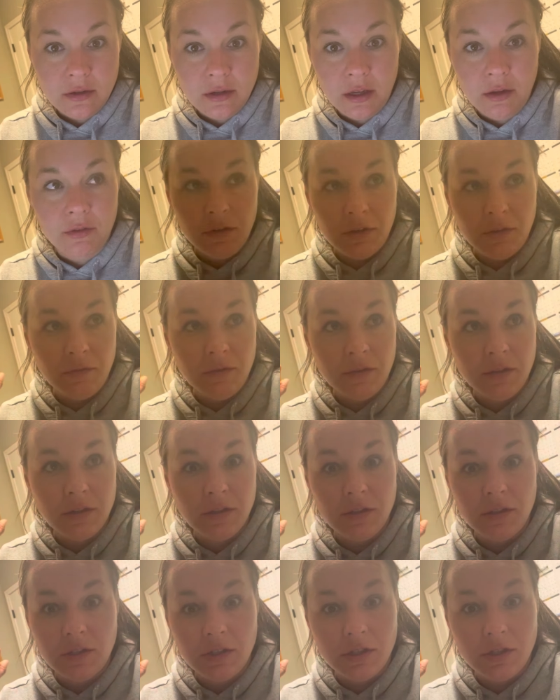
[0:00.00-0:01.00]
even if this
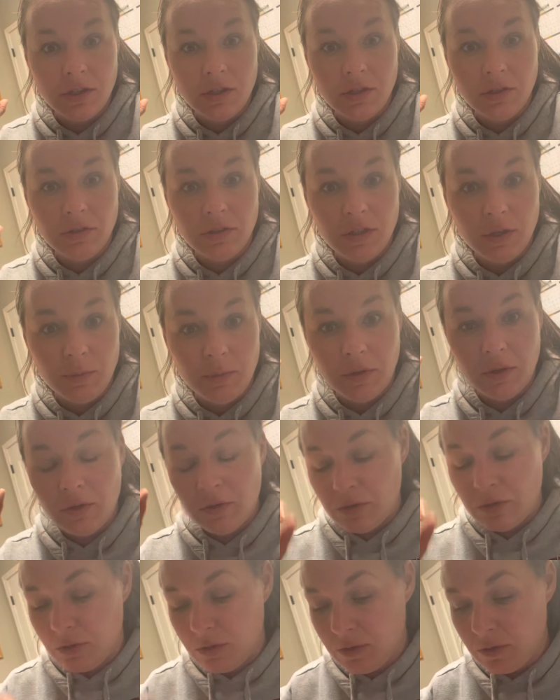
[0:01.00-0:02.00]
is just your
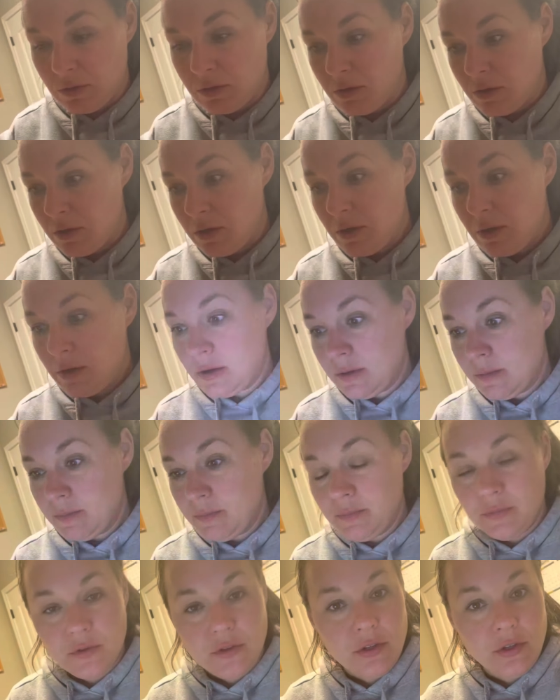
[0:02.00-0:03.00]
typical
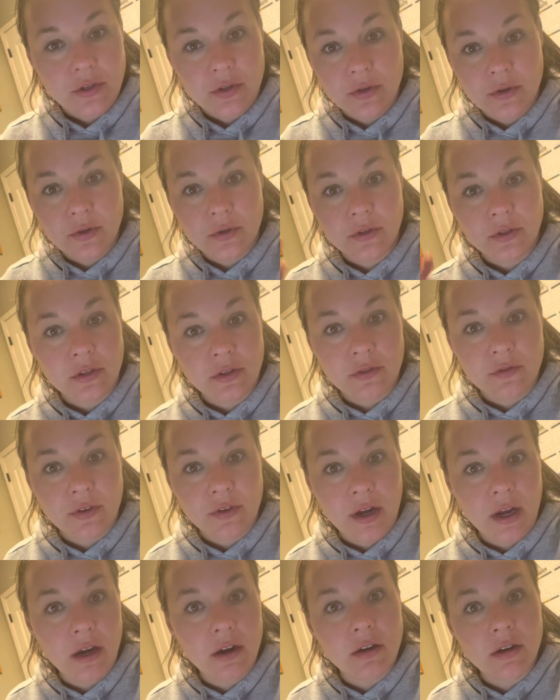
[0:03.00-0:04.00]
two-year-old little
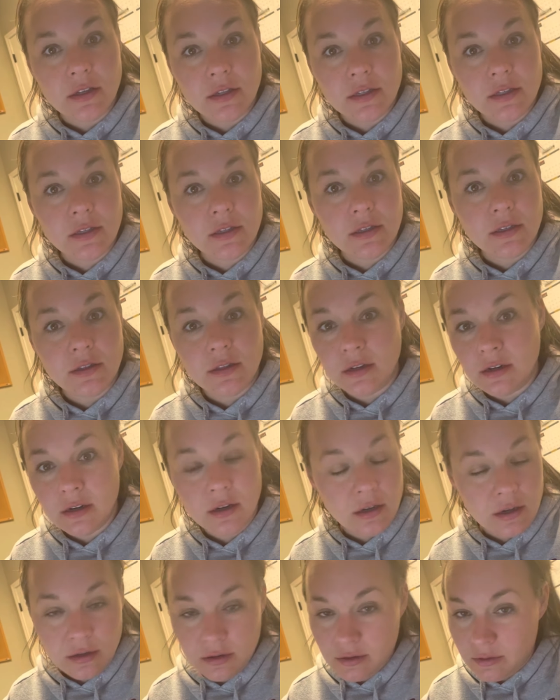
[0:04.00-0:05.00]
virus, they're
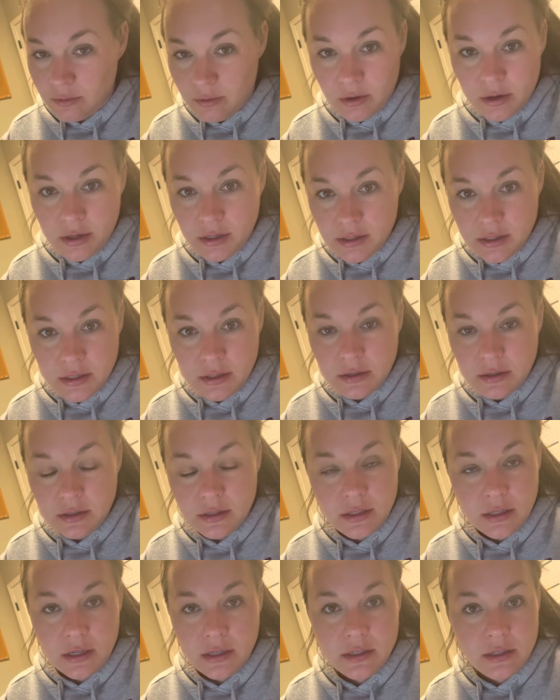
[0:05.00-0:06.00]
going to want to
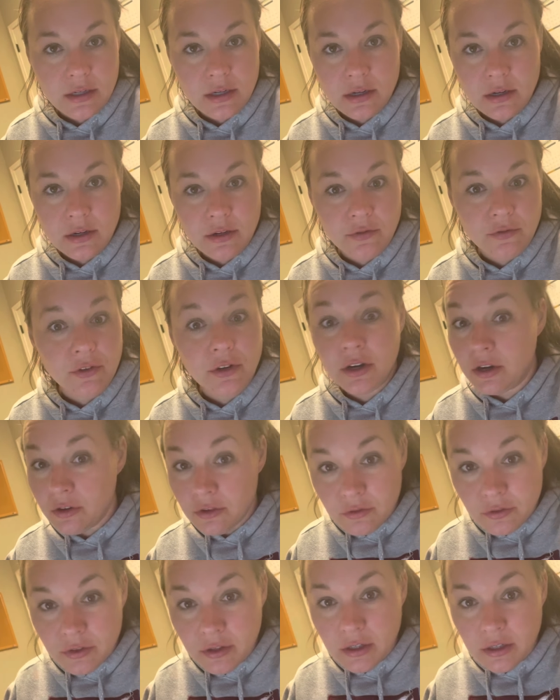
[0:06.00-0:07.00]
test her for
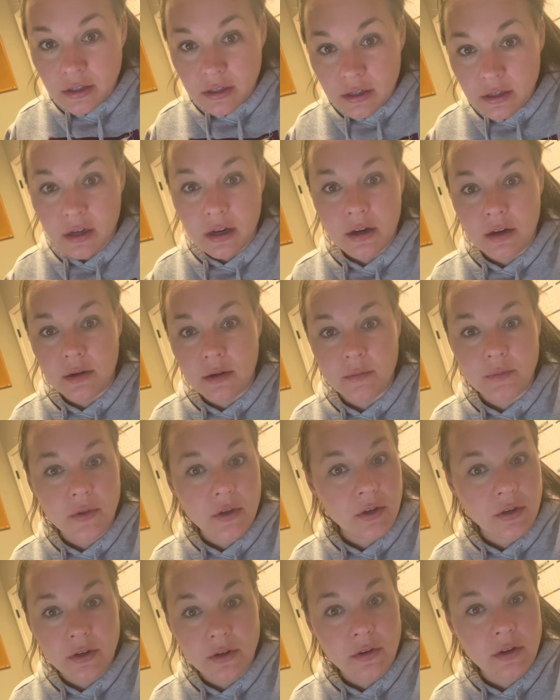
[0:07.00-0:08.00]
COVID. Um,
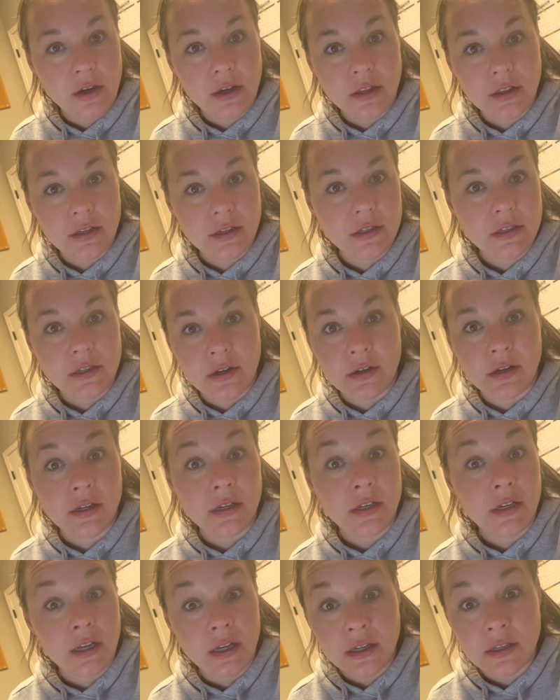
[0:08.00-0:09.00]
y'all know how this song
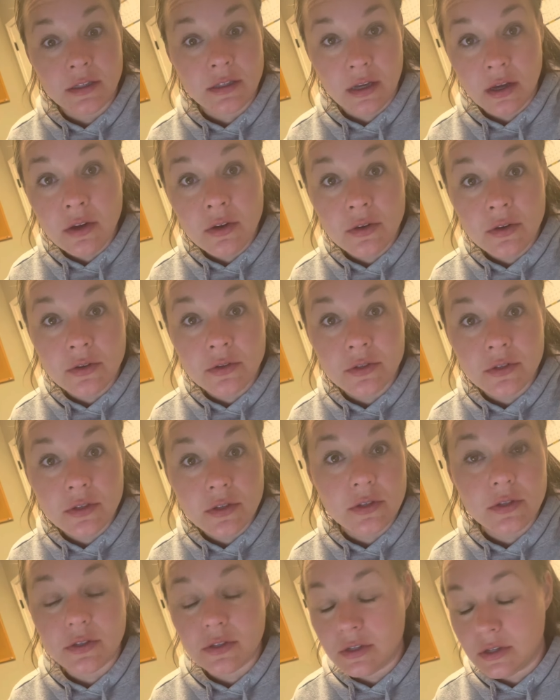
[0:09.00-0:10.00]
and dance goes.
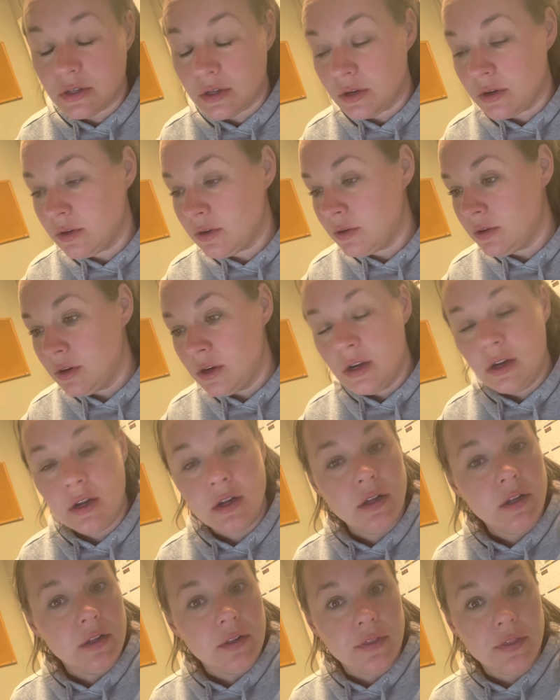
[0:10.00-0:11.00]
So
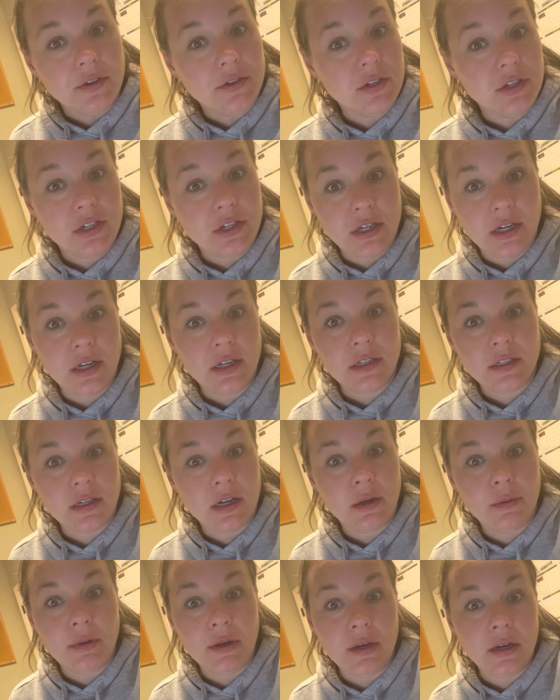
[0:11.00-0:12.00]
there's a chance
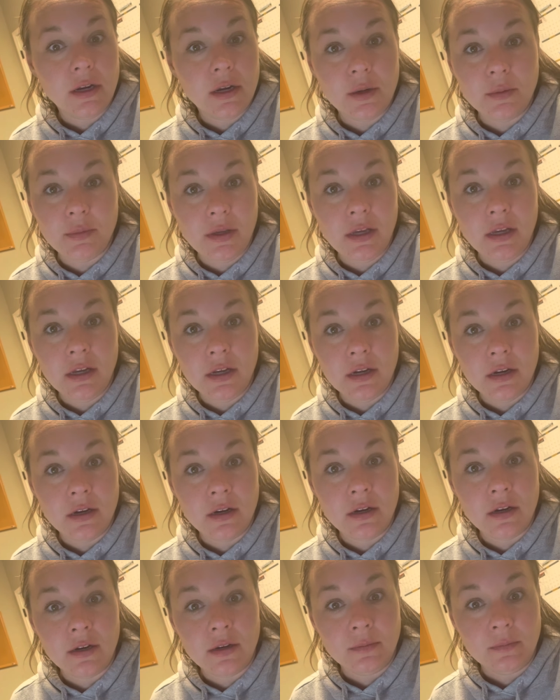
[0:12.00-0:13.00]
I may not be
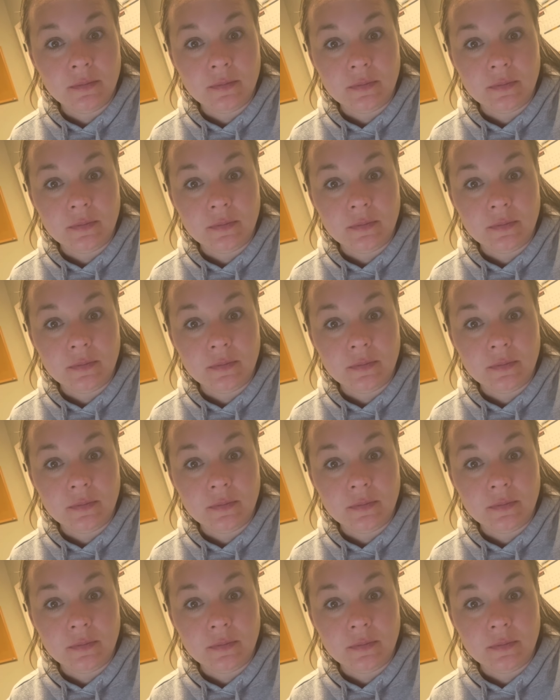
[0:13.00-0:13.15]
here